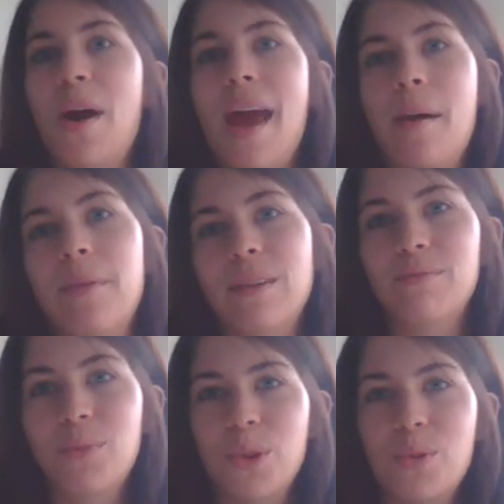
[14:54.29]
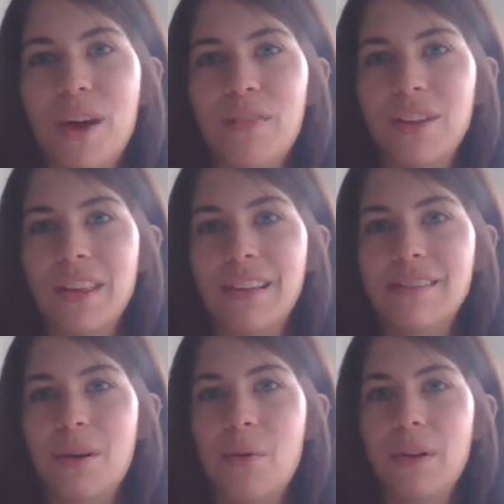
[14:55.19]
so happy with the way
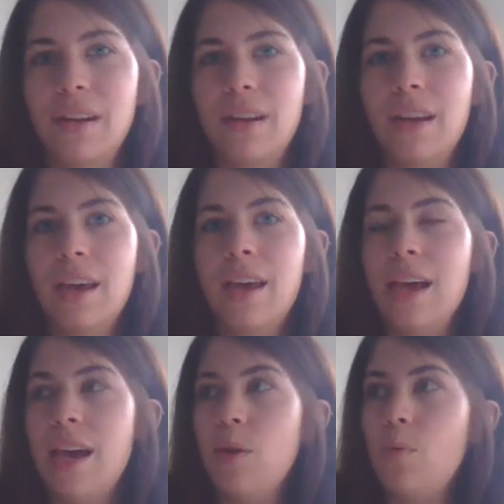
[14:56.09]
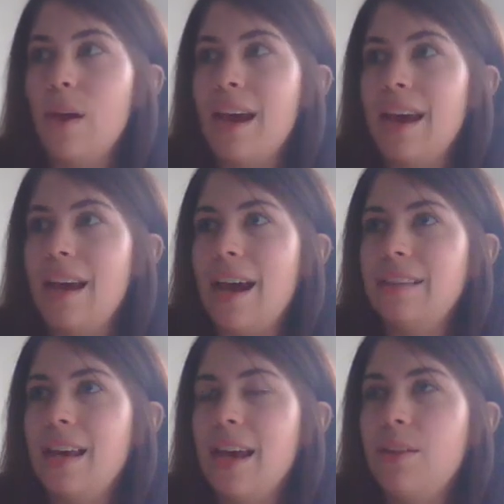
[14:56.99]
everything's going and, and when
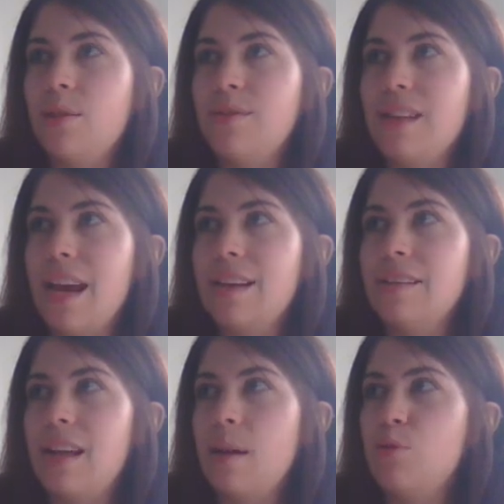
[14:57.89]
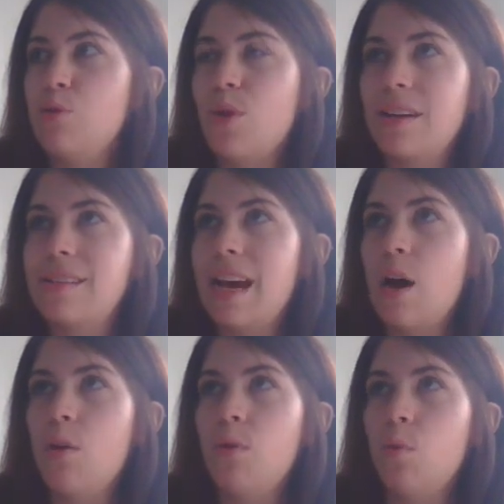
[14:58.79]
I, I take those days that I'm
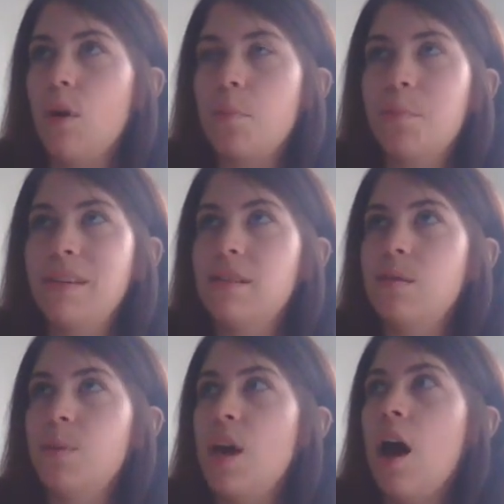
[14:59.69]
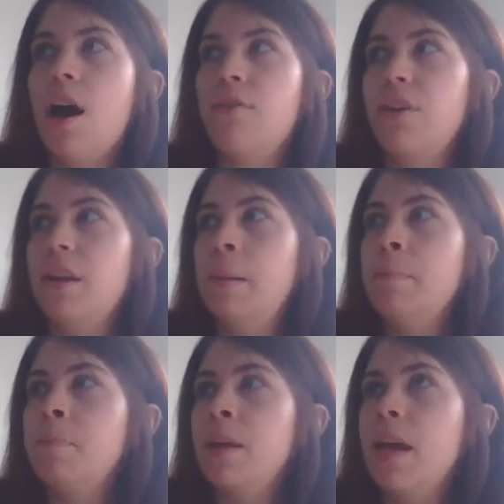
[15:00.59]
stressed out and work pisses me off
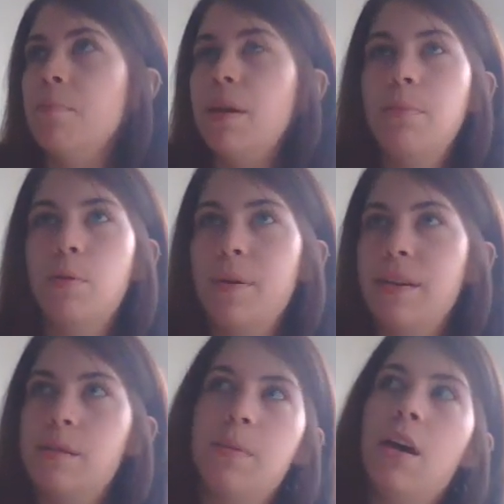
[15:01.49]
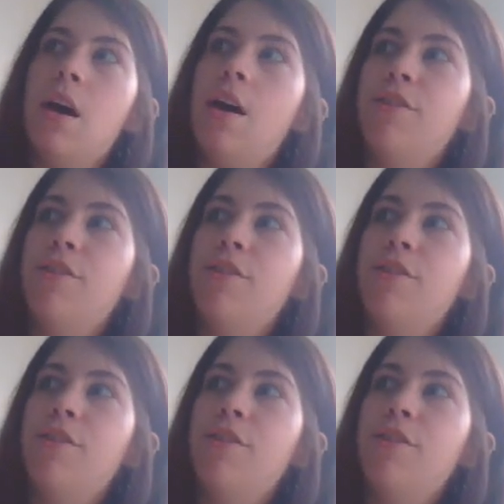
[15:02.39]
and, and people piss me